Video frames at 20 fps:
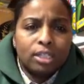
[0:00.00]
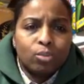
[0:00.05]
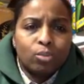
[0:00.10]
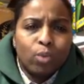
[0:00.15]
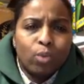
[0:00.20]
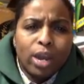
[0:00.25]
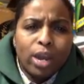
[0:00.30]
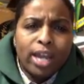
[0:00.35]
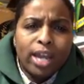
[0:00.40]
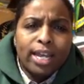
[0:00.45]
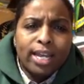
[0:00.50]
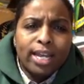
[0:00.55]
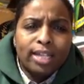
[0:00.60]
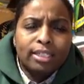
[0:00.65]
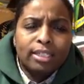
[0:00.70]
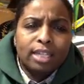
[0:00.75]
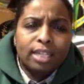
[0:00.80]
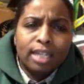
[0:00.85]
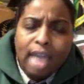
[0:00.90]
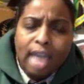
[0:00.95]
Where is
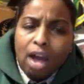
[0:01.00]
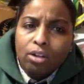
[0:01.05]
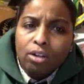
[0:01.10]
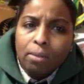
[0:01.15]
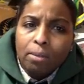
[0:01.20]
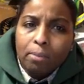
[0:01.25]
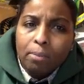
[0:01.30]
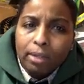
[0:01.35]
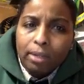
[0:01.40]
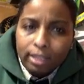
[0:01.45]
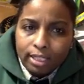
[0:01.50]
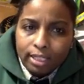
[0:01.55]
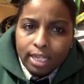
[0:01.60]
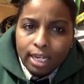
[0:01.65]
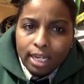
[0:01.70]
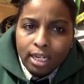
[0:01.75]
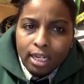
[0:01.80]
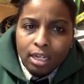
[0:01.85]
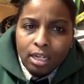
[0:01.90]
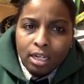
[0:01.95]
the
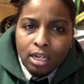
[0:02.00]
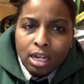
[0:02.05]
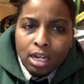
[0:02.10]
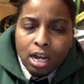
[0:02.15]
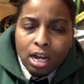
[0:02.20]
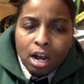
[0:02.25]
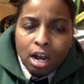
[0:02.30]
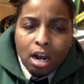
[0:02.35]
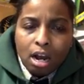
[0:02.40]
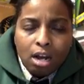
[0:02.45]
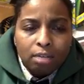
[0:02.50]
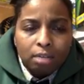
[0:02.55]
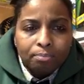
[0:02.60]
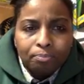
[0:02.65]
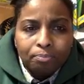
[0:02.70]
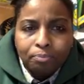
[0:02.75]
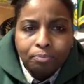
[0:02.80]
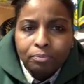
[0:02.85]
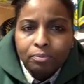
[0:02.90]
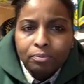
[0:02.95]
accountability? I
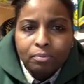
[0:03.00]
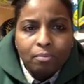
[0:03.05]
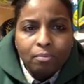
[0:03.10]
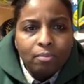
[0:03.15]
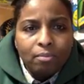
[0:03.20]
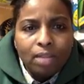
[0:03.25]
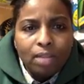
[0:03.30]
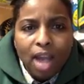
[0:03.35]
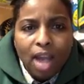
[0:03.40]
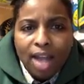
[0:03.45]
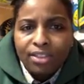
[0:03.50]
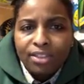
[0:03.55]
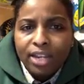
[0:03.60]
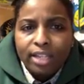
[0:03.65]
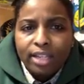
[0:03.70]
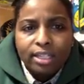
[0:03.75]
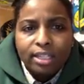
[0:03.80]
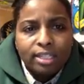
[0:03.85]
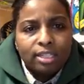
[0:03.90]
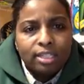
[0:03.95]
think
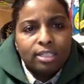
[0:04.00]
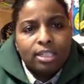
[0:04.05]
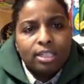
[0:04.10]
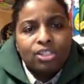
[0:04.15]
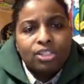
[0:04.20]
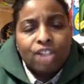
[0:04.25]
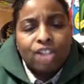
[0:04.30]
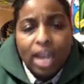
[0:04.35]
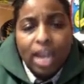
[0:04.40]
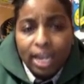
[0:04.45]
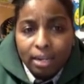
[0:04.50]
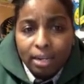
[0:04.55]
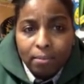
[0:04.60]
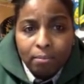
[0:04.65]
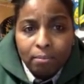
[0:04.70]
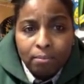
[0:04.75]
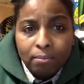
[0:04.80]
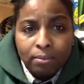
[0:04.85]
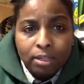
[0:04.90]
this is a shame.